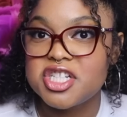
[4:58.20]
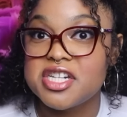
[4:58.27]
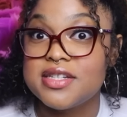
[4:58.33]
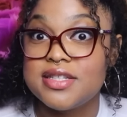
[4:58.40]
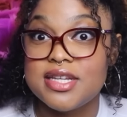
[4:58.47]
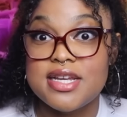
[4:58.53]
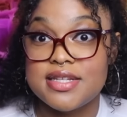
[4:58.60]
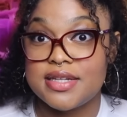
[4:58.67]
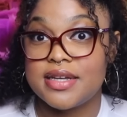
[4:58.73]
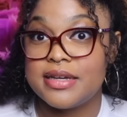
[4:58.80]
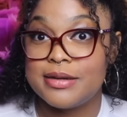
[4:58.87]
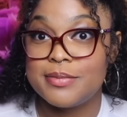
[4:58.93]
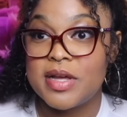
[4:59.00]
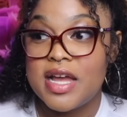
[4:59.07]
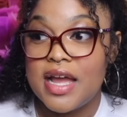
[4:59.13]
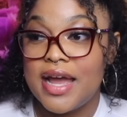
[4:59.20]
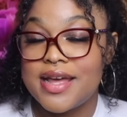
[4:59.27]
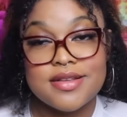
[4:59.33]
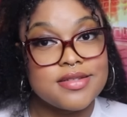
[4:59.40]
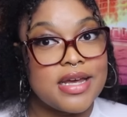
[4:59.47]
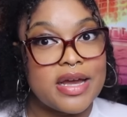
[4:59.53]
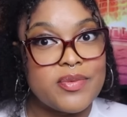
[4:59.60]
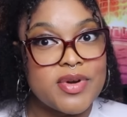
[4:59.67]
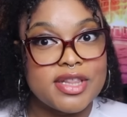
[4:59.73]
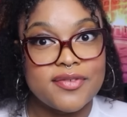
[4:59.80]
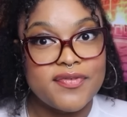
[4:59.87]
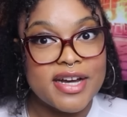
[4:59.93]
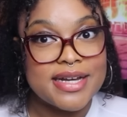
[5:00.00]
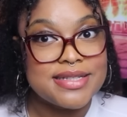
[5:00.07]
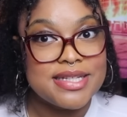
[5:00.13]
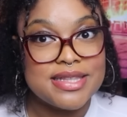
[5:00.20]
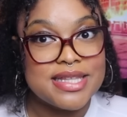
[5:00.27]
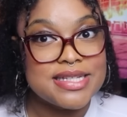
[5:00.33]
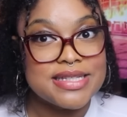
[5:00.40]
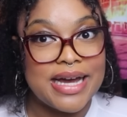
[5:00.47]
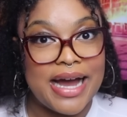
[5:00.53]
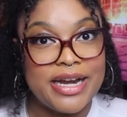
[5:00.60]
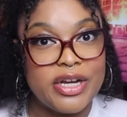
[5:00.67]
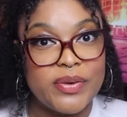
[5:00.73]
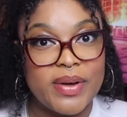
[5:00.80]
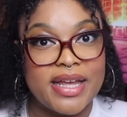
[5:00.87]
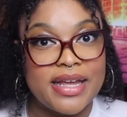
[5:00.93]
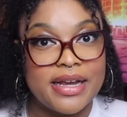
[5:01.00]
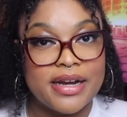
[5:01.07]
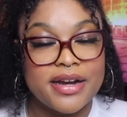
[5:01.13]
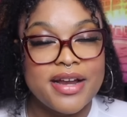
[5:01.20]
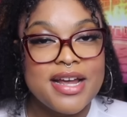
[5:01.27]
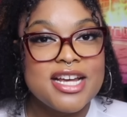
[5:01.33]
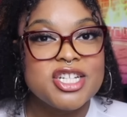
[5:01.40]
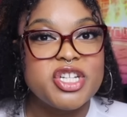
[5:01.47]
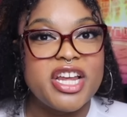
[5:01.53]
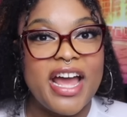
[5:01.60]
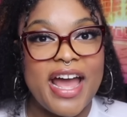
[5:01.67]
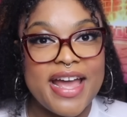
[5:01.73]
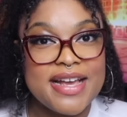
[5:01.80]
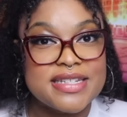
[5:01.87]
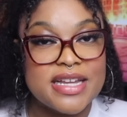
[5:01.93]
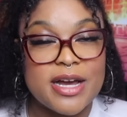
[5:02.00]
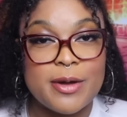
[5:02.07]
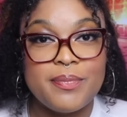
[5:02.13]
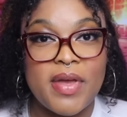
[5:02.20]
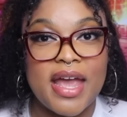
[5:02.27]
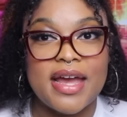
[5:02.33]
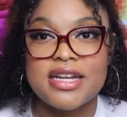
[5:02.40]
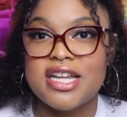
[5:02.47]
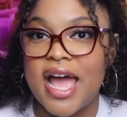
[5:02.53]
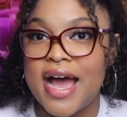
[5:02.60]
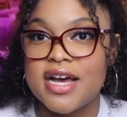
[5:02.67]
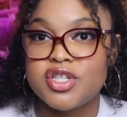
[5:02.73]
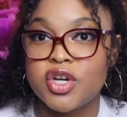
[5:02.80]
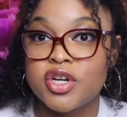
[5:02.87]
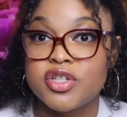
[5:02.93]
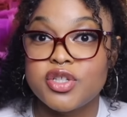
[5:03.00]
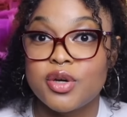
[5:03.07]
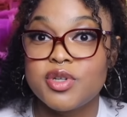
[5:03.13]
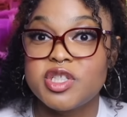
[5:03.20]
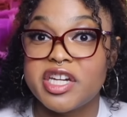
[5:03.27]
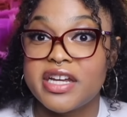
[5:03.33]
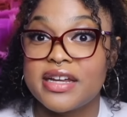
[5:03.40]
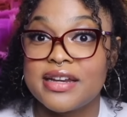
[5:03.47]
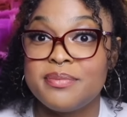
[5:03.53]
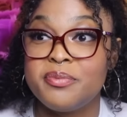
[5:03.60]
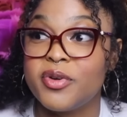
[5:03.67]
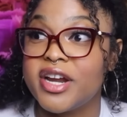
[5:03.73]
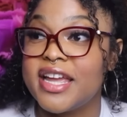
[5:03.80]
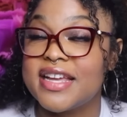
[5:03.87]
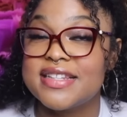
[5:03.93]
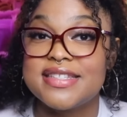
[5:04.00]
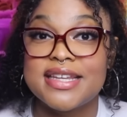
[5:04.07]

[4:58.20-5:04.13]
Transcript: She sees him and is like, what the fuck is this guy doing here? She hangs up and has her associate bring in